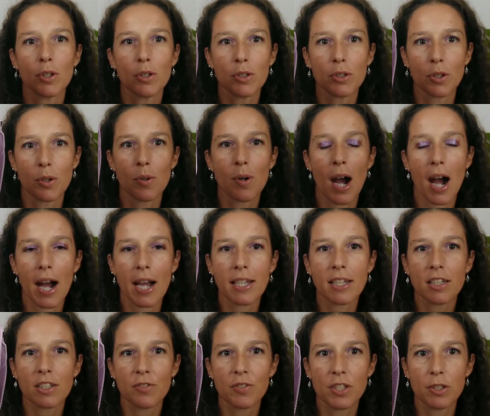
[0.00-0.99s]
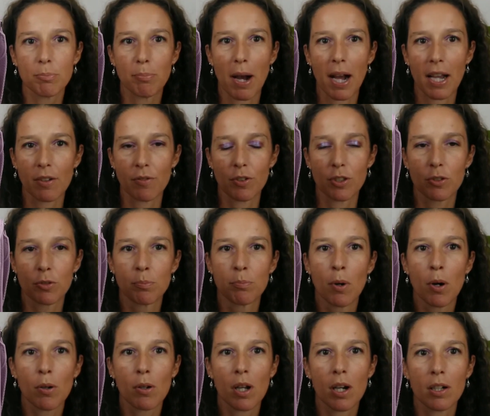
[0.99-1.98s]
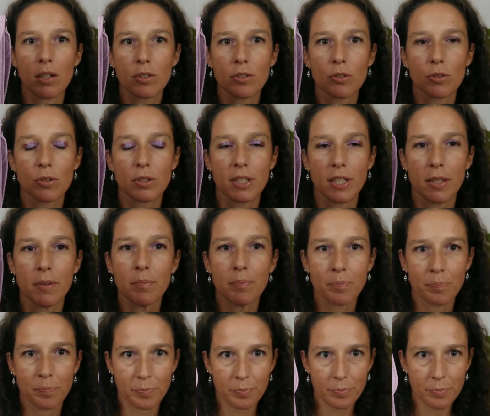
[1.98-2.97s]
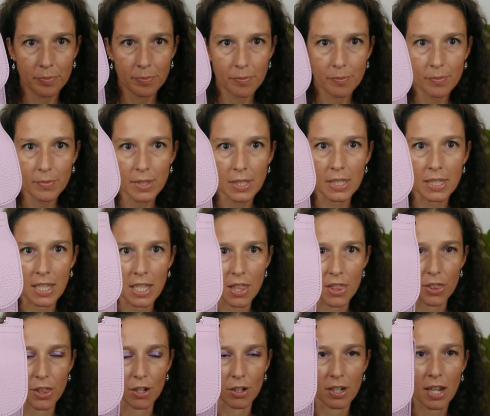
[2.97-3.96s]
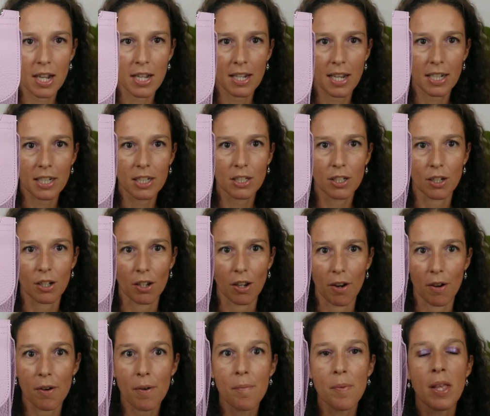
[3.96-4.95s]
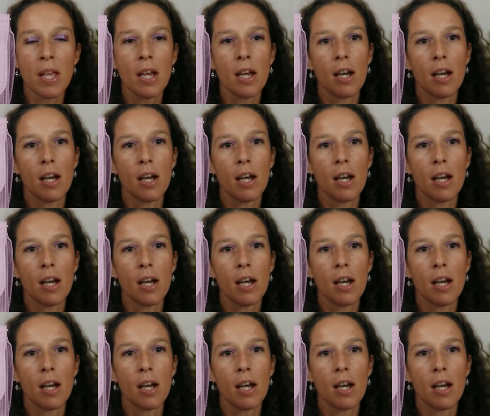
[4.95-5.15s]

don't know, I got this bag, the small Antony in the lilac color.